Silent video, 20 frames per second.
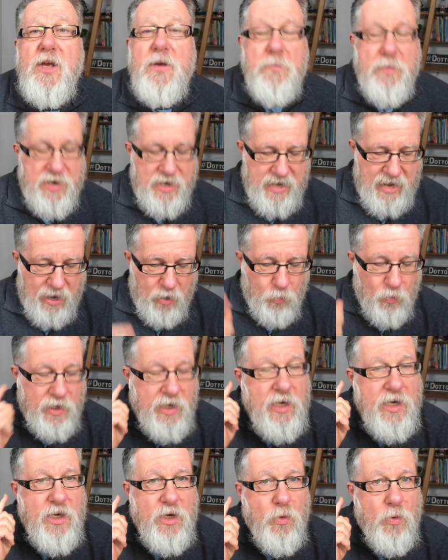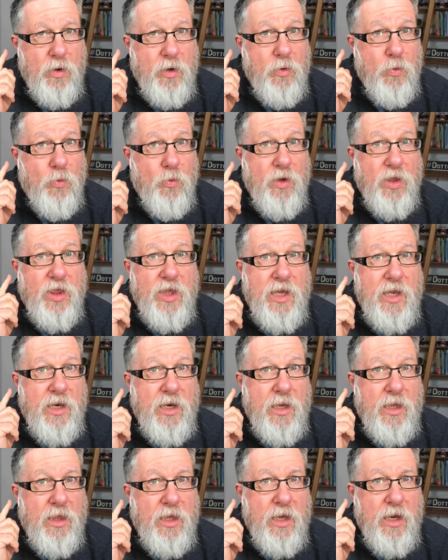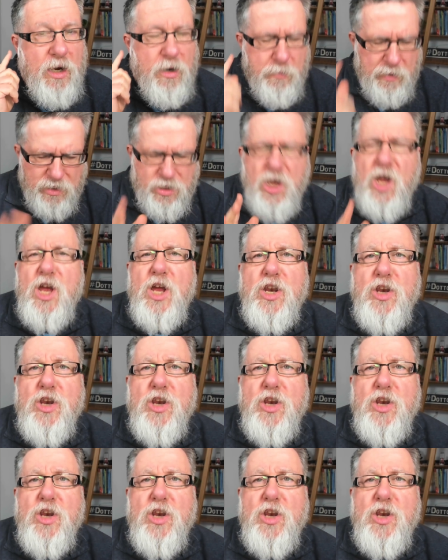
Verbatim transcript: but now we can do it within the earbuds.